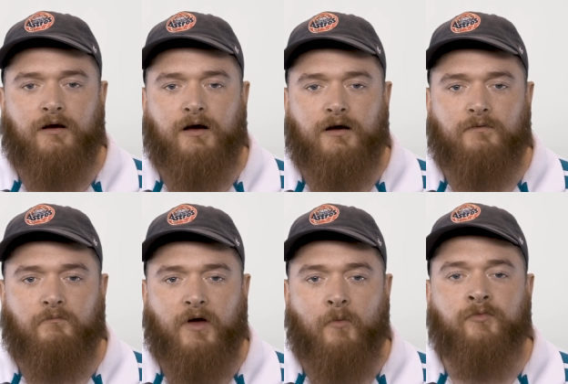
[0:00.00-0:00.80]

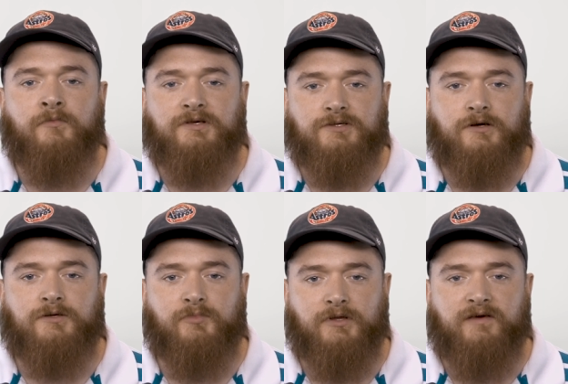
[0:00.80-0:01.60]
um, helping me start
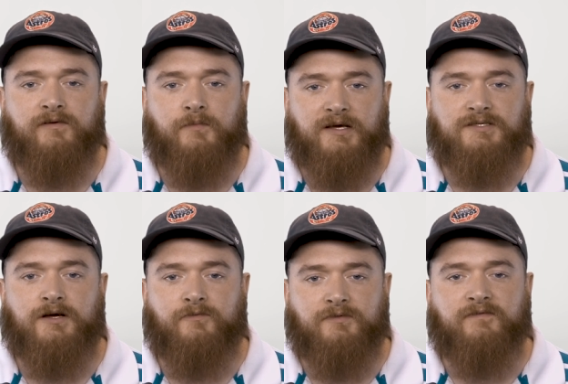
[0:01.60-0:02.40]
to believe in
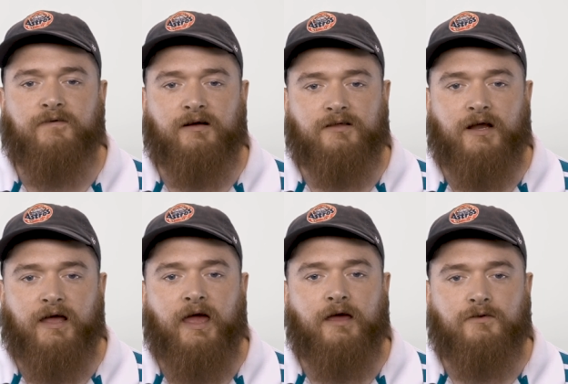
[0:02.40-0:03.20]
myself and the fact that I
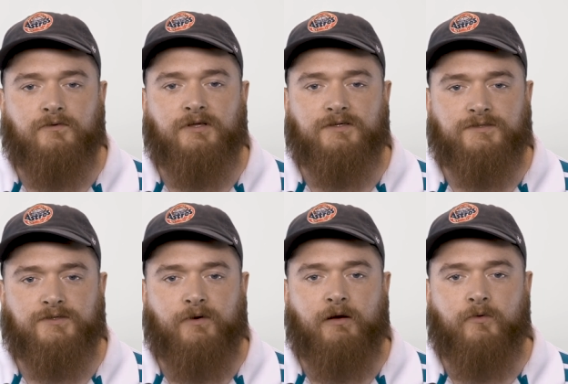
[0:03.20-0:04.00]
can do this
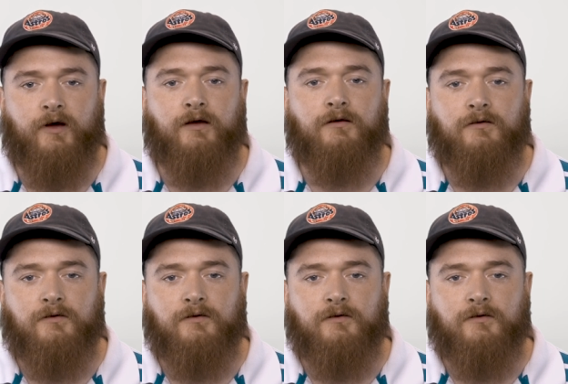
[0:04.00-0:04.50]
the right way.